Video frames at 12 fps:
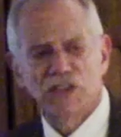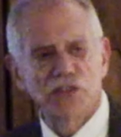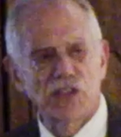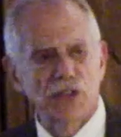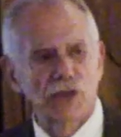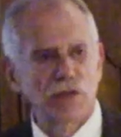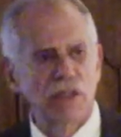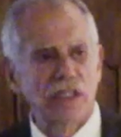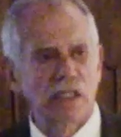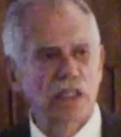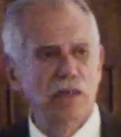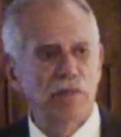have just
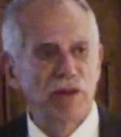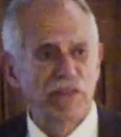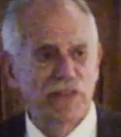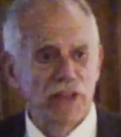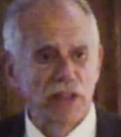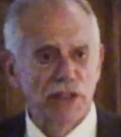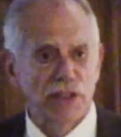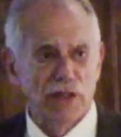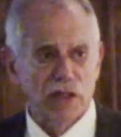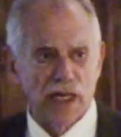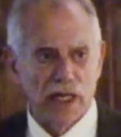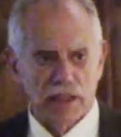recently been filled. They're
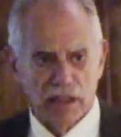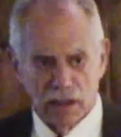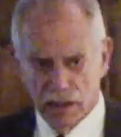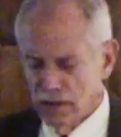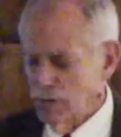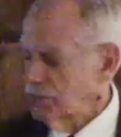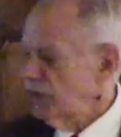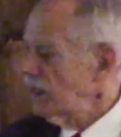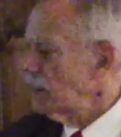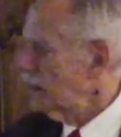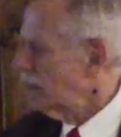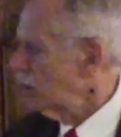not
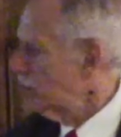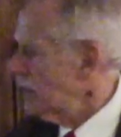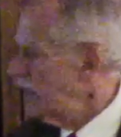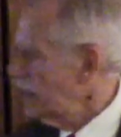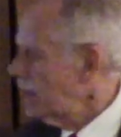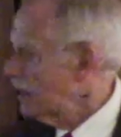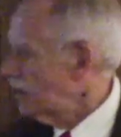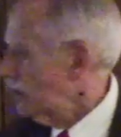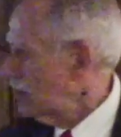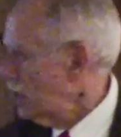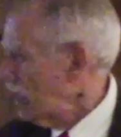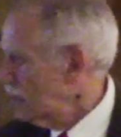completely completed.
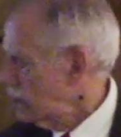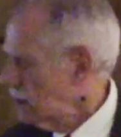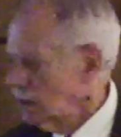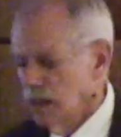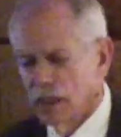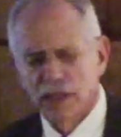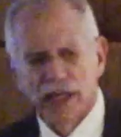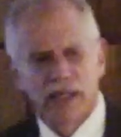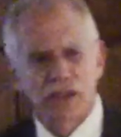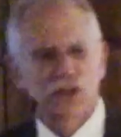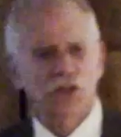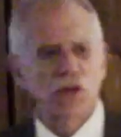They're not, the
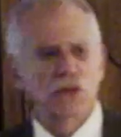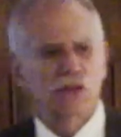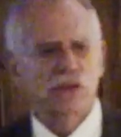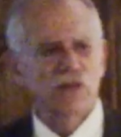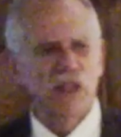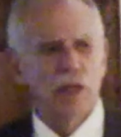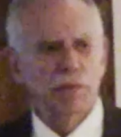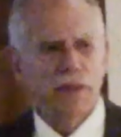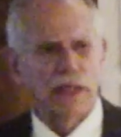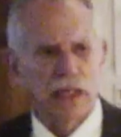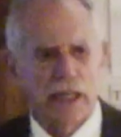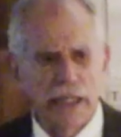headstones have not
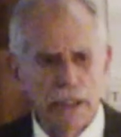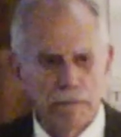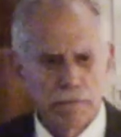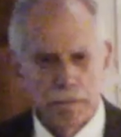been laid.